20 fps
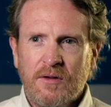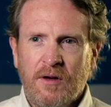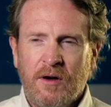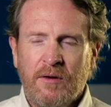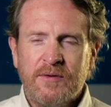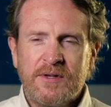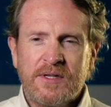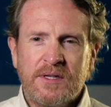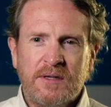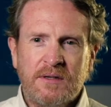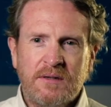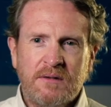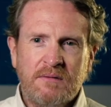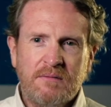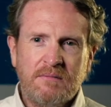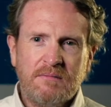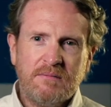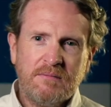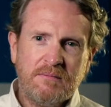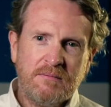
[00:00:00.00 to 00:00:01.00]
Obviously,
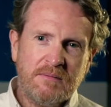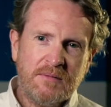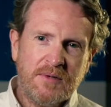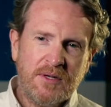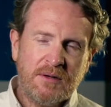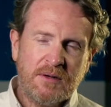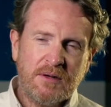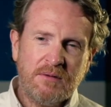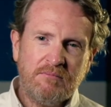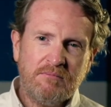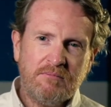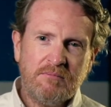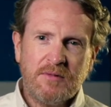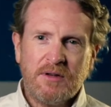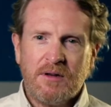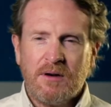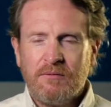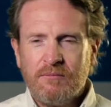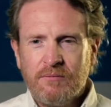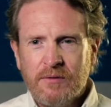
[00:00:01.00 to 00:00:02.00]
you can
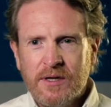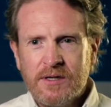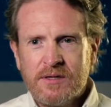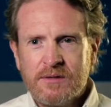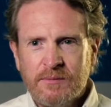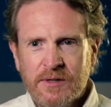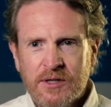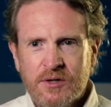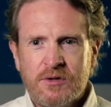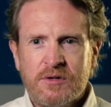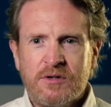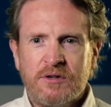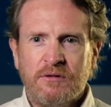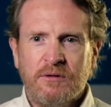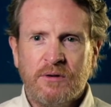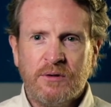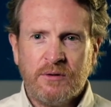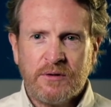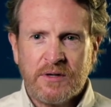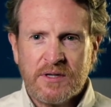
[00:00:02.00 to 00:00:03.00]
read some literature or
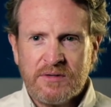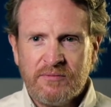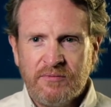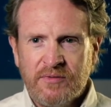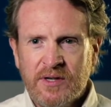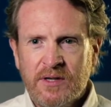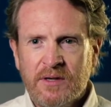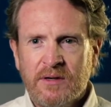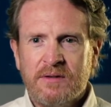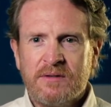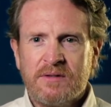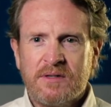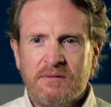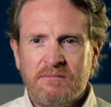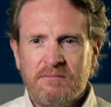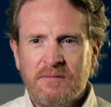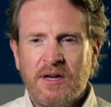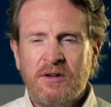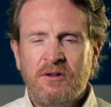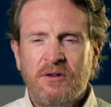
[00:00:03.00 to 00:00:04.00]
look at some videos
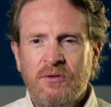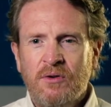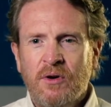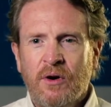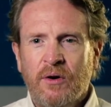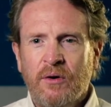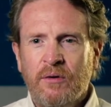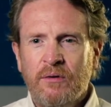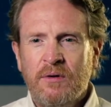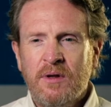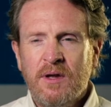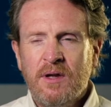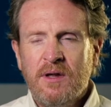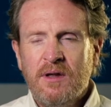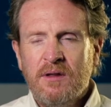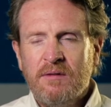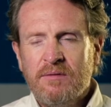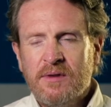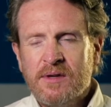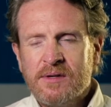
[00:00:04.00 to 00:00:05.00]
and
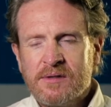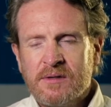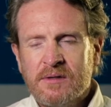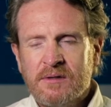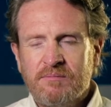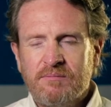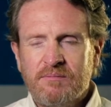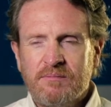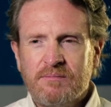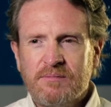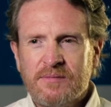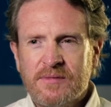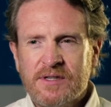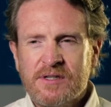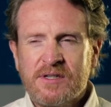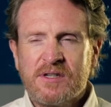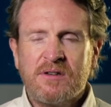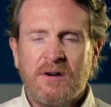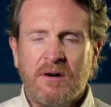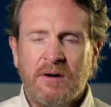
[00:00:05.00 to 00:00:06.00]
there's
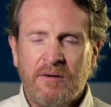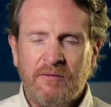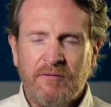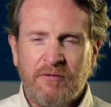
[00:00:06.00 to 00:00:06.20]
a time